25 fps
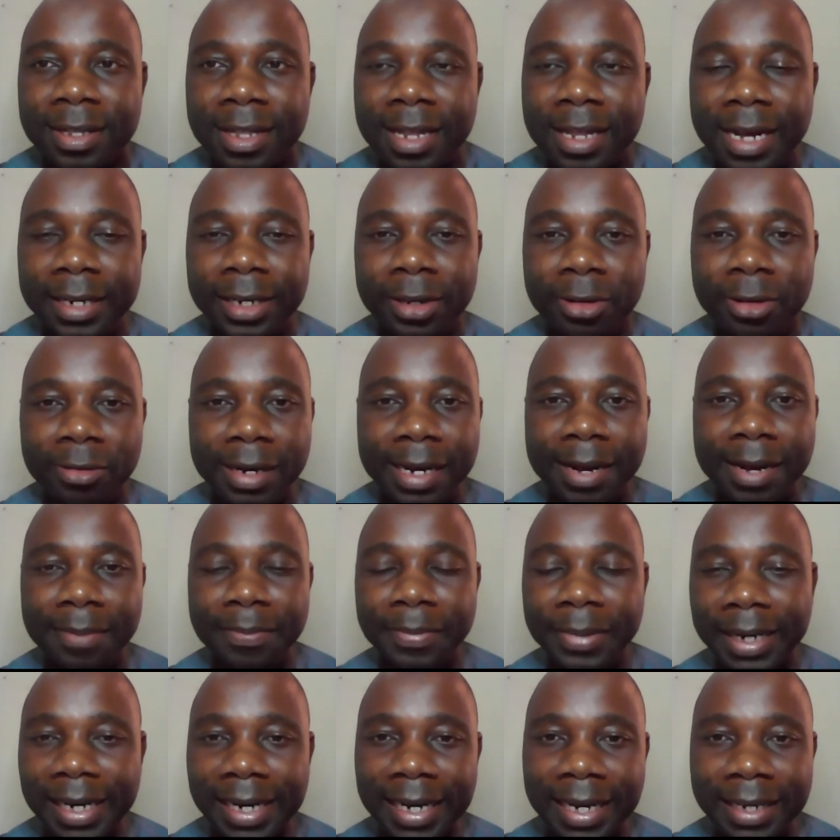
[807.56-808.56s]
I didn't know whether
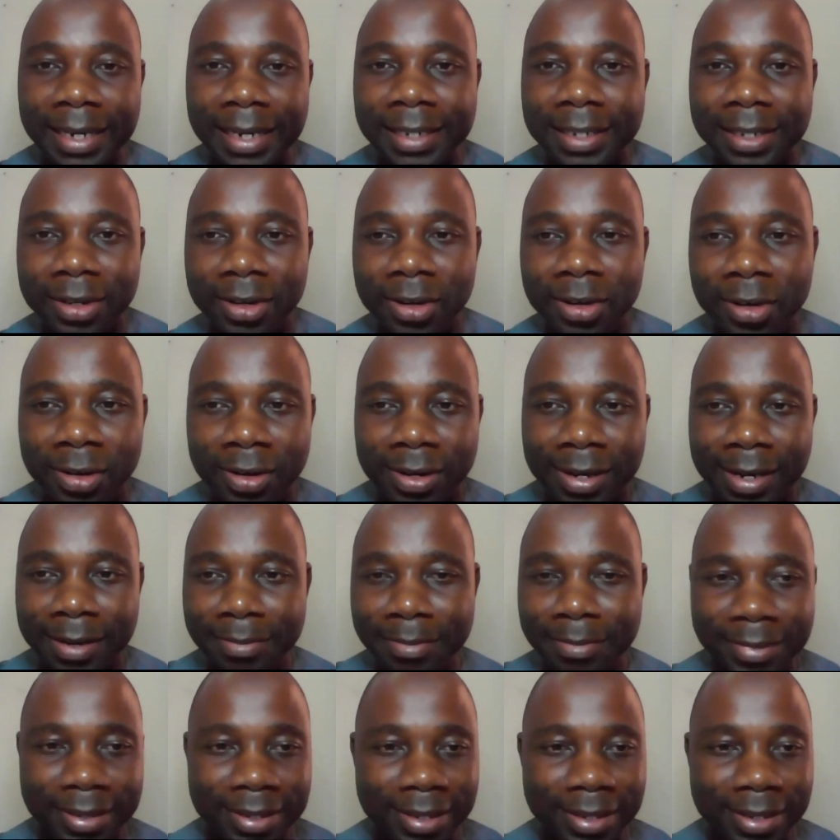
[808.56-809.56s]
I'm clear
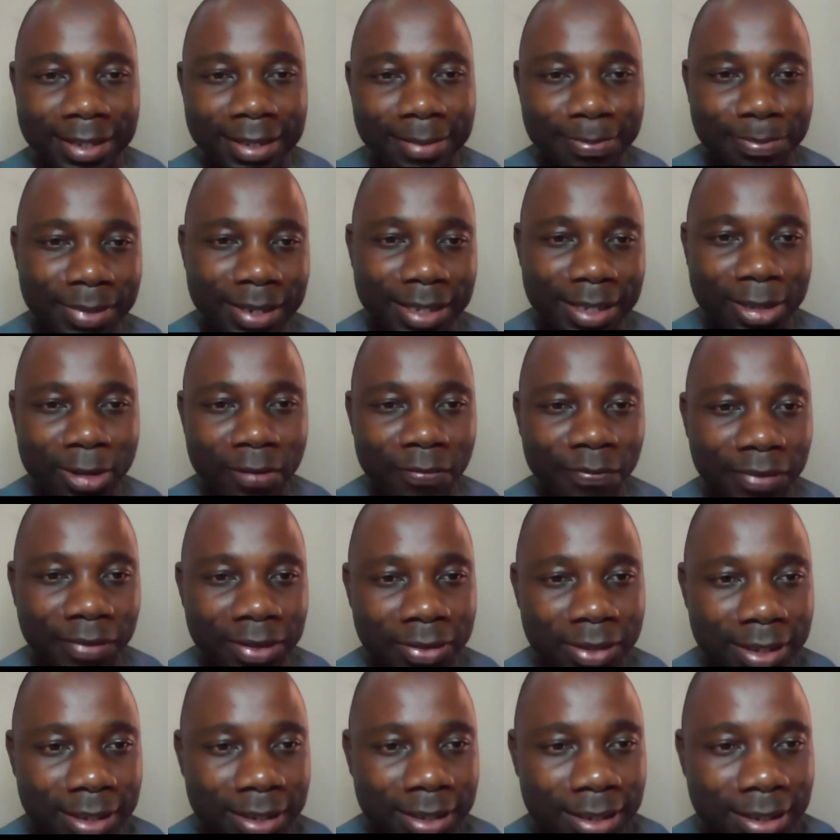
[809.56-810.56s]
or is it
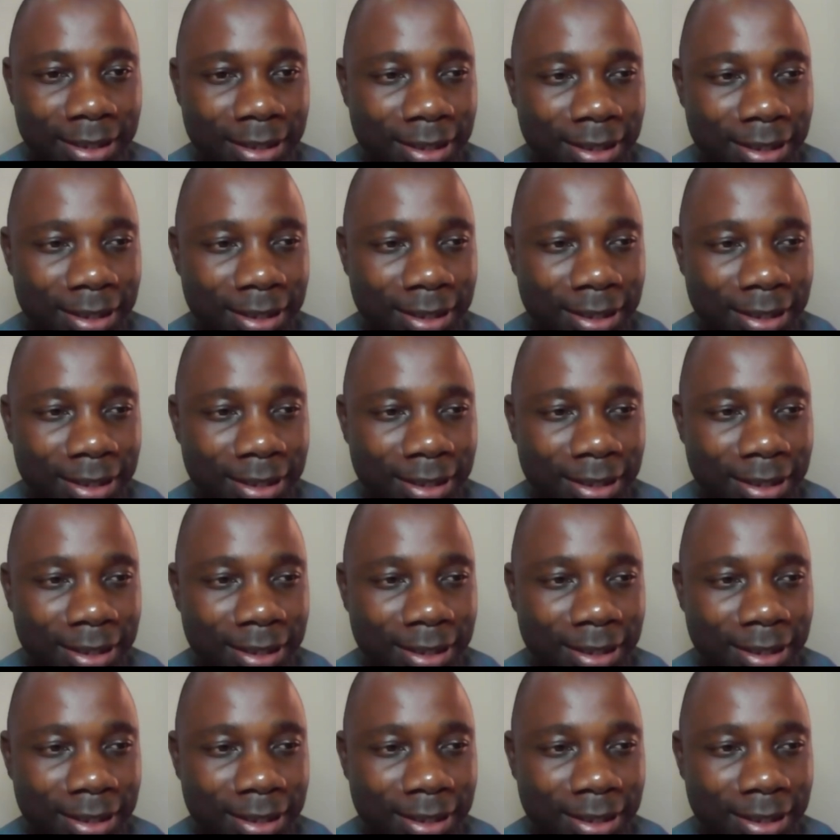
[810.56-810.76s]
confusing?